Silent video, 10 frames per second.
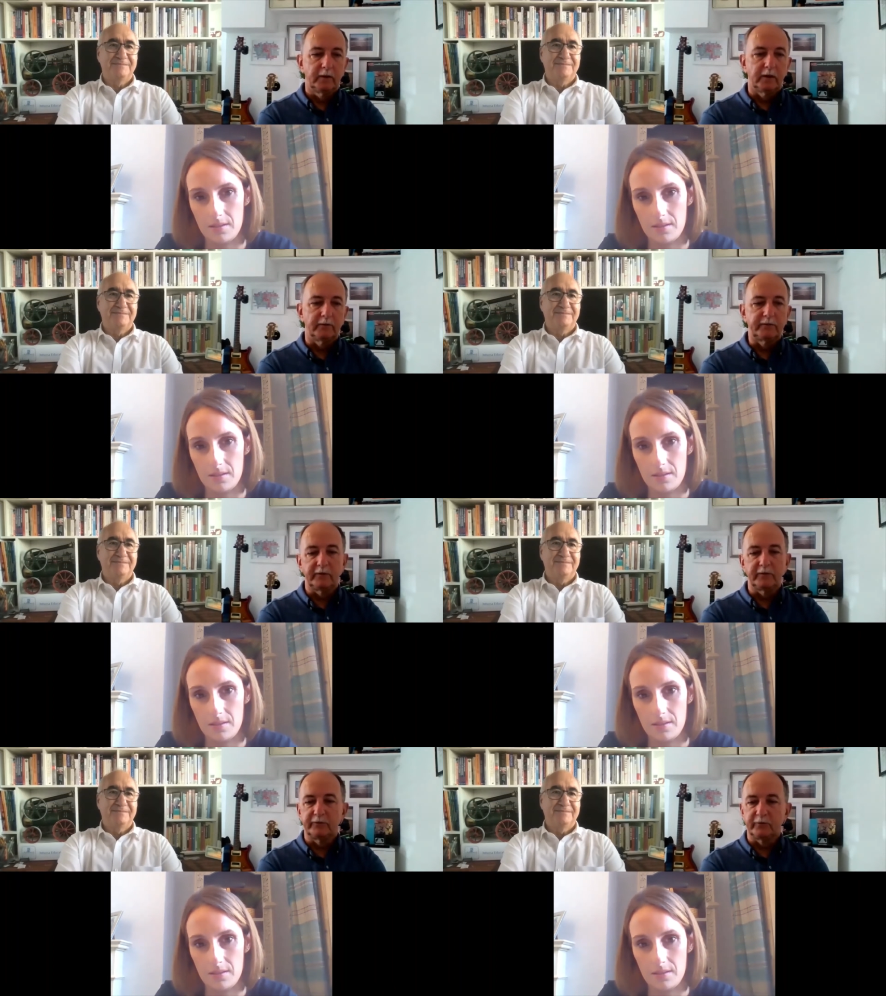Speaker 1: I've
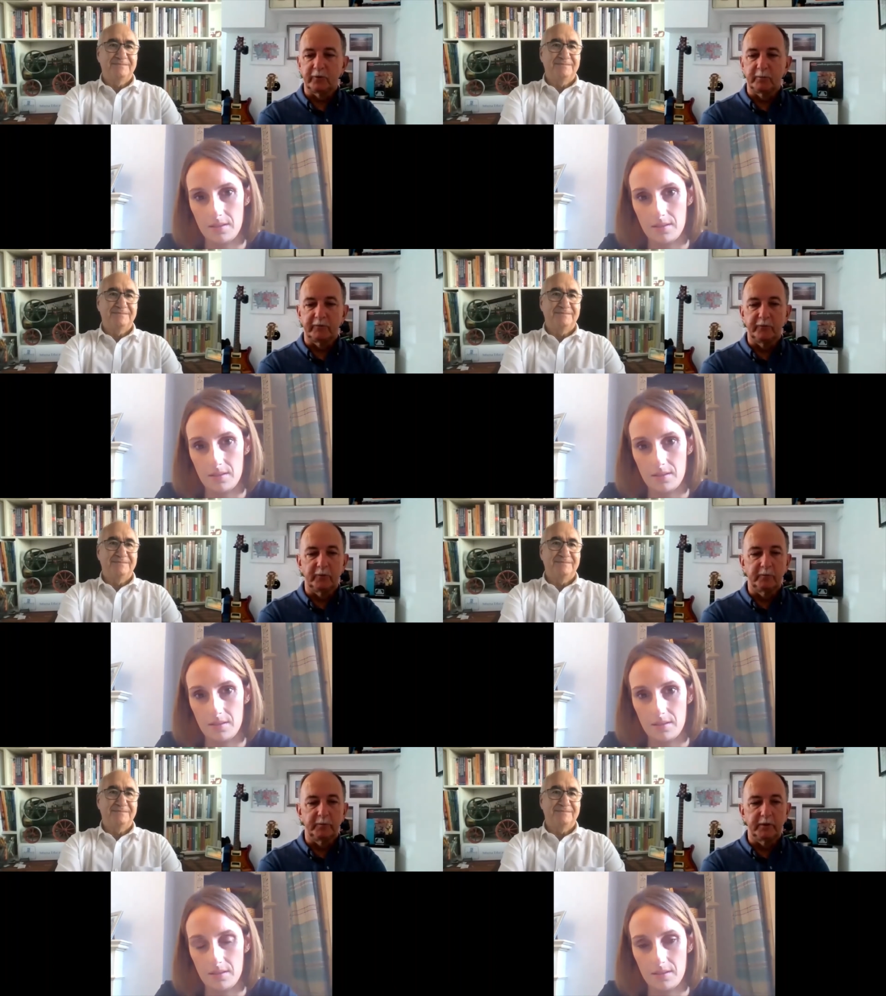said this story
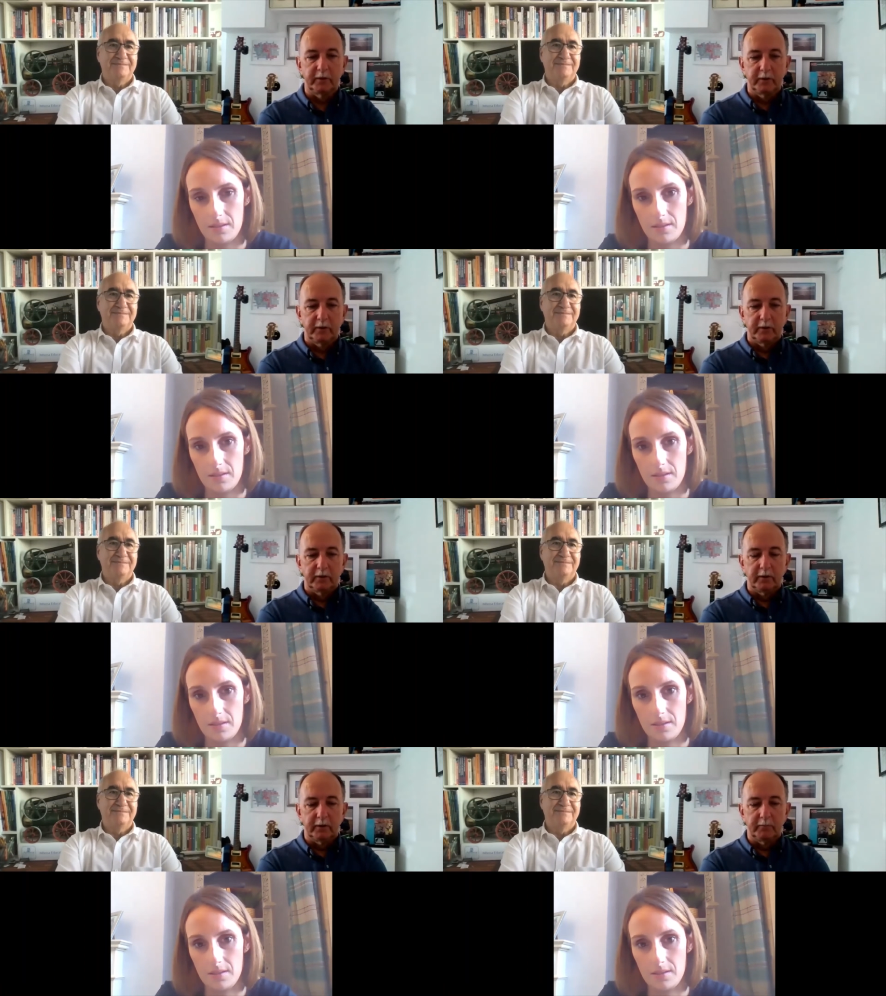before, but
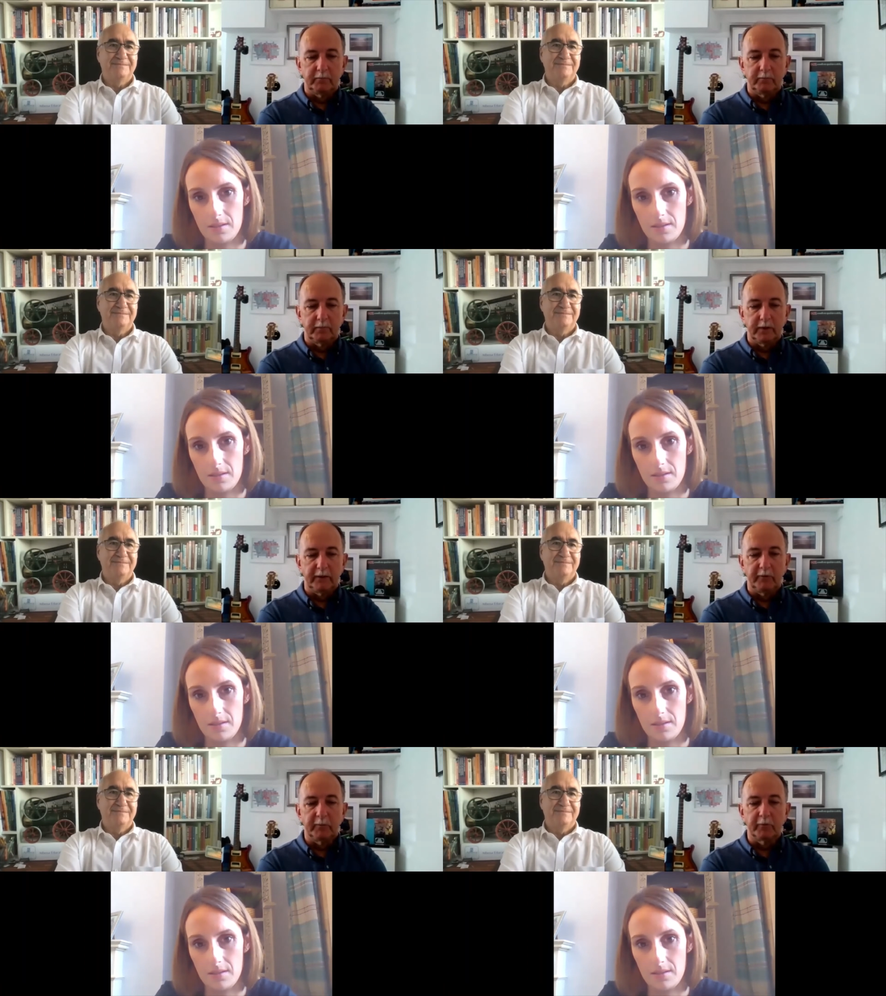um,
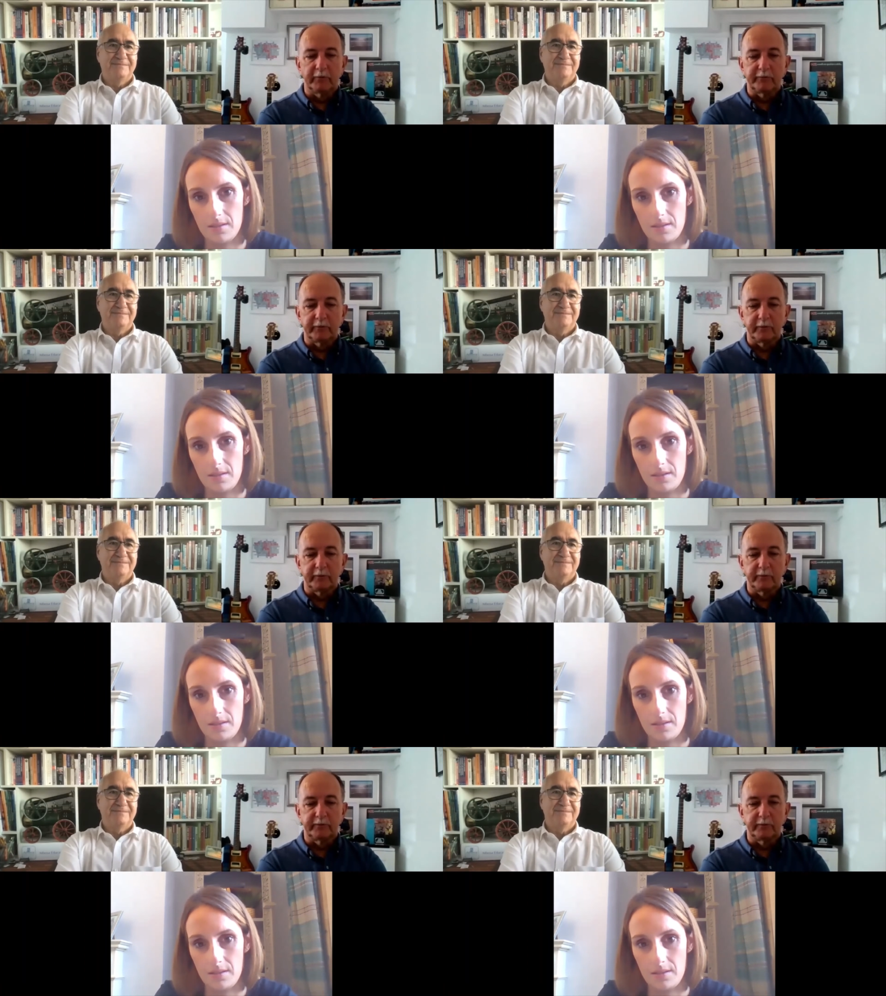Henri Murison,
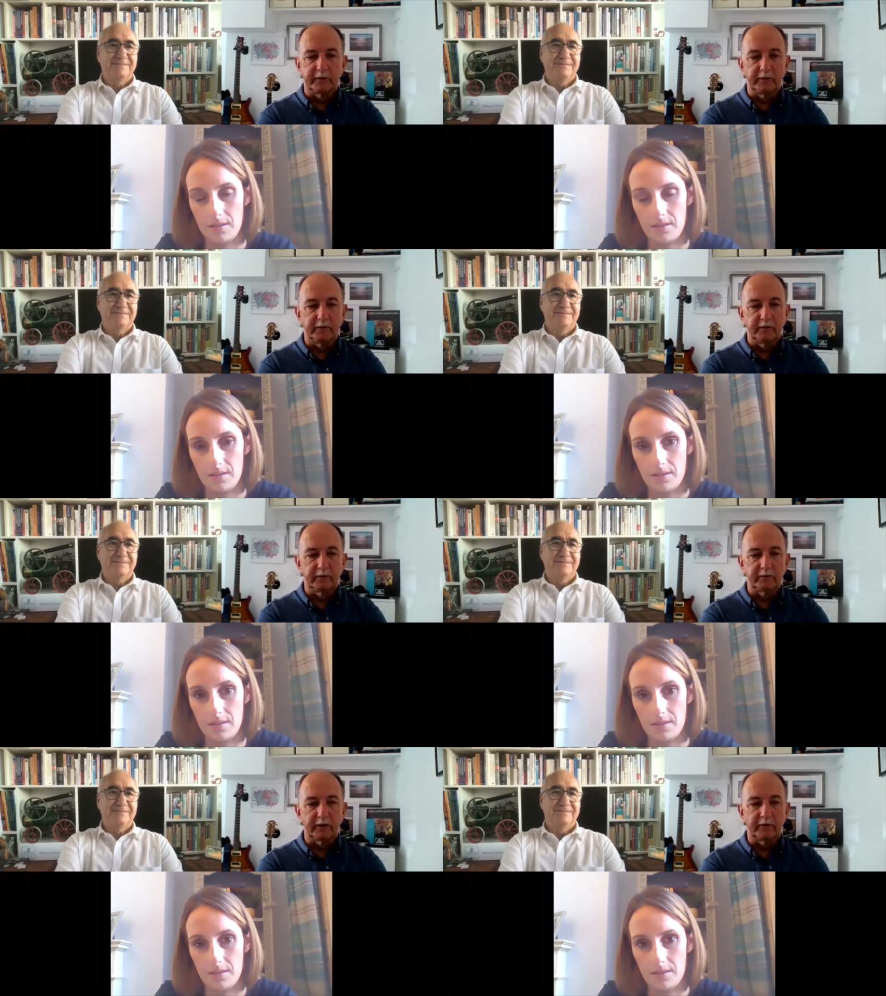who's the
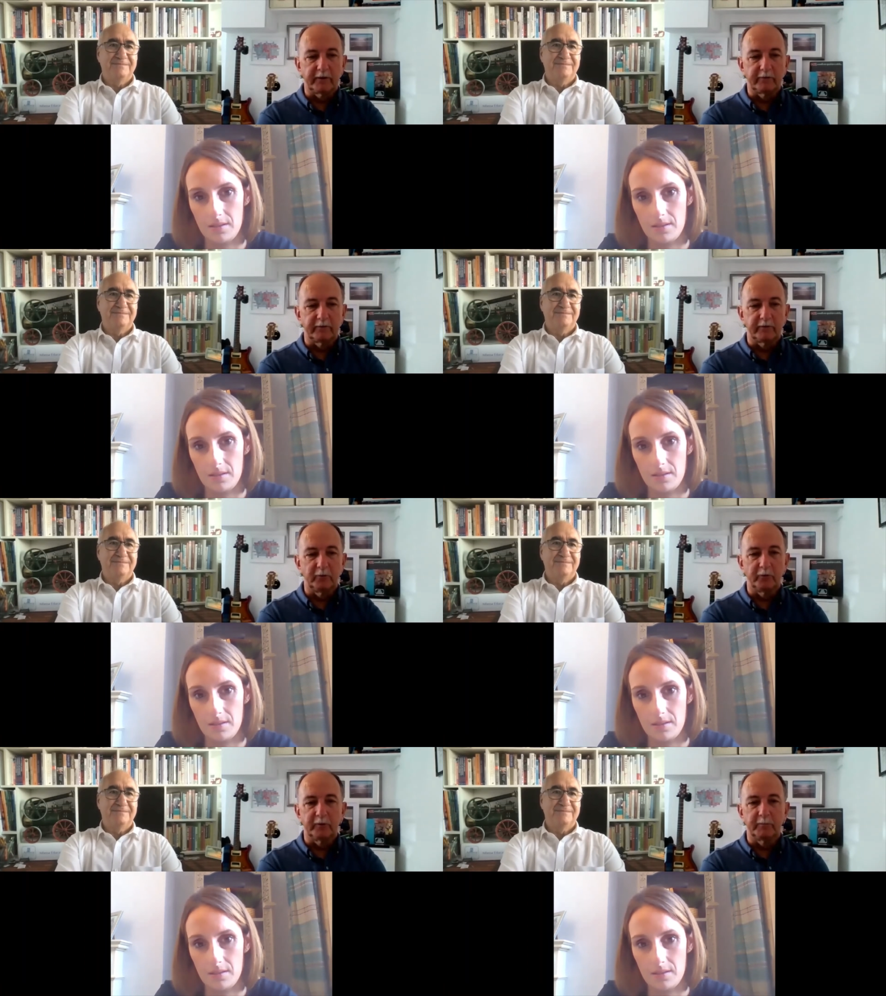director of the
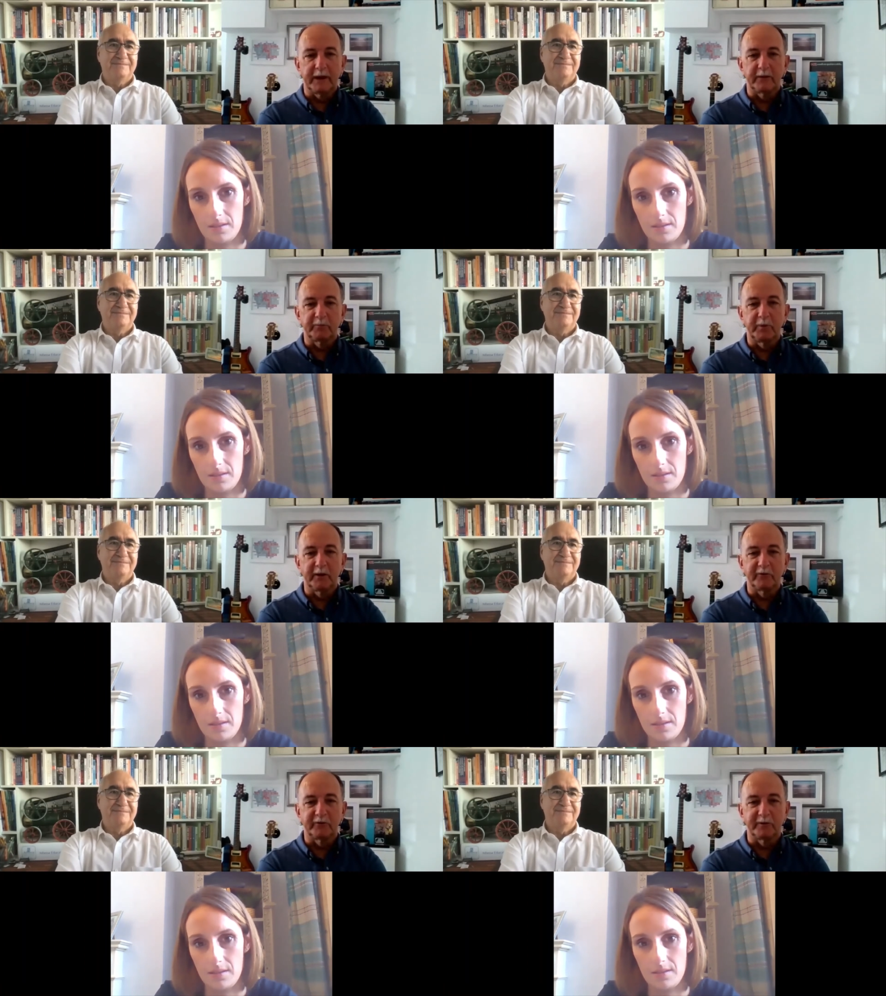Northern Powerhouse
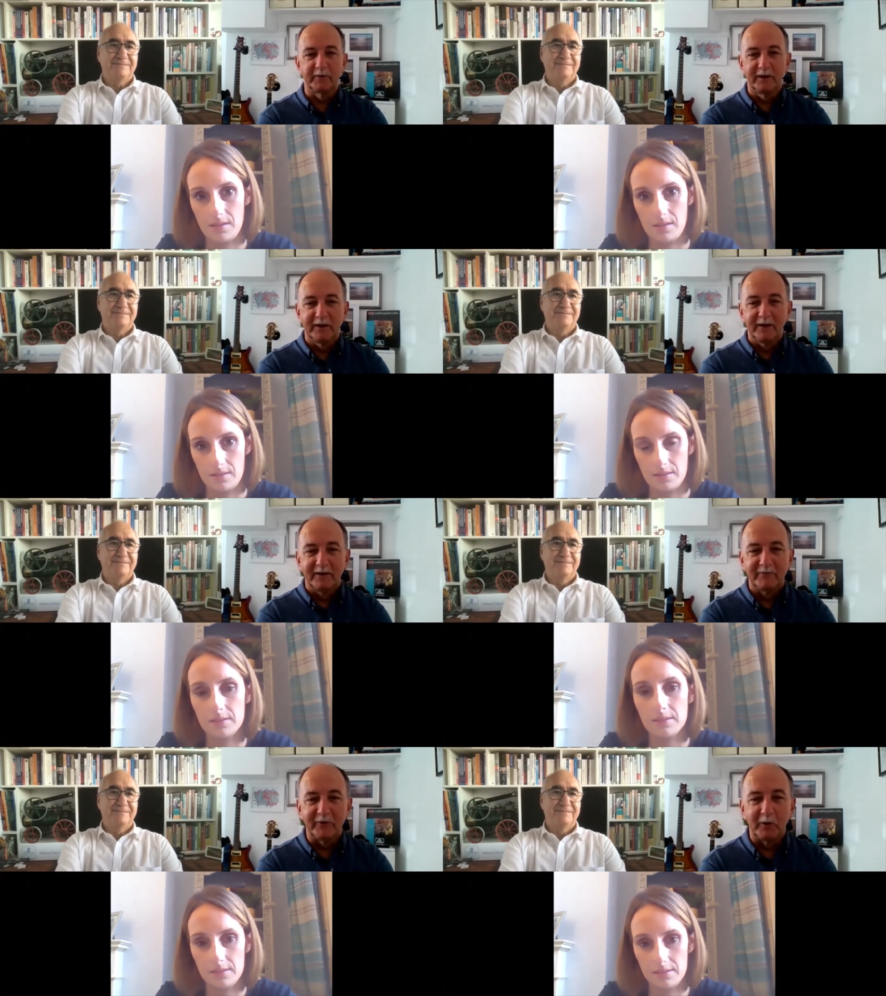Partnership,
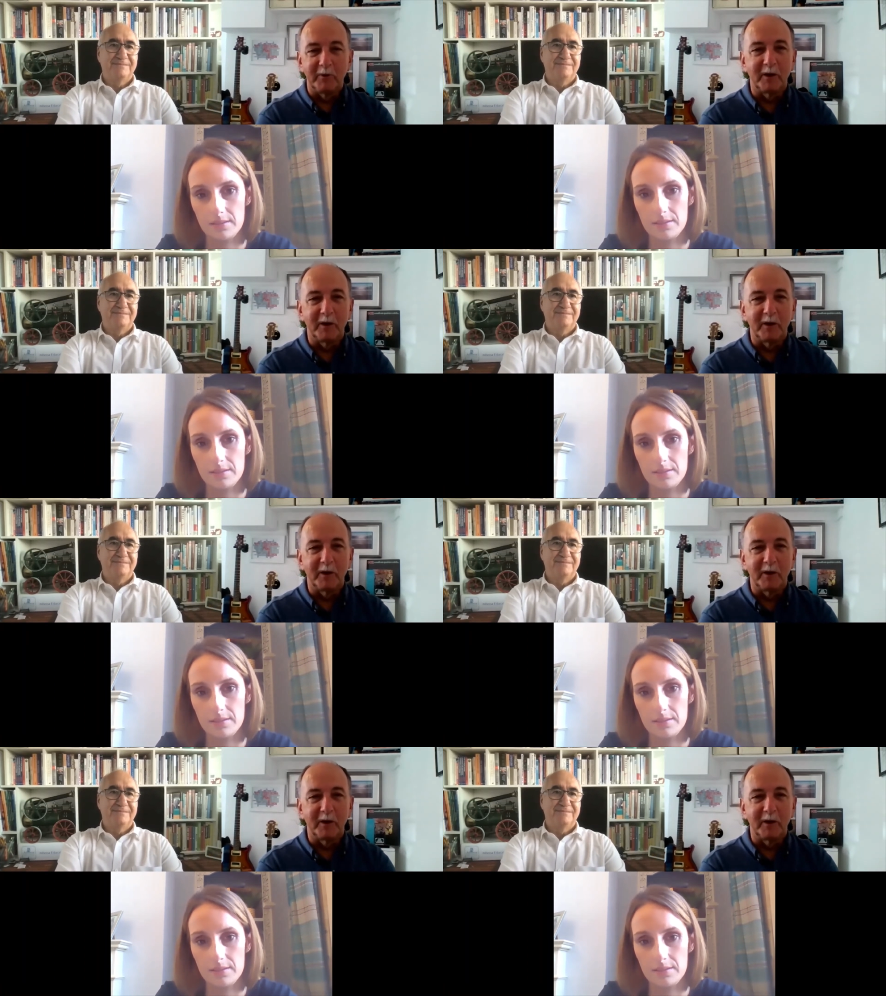phoned me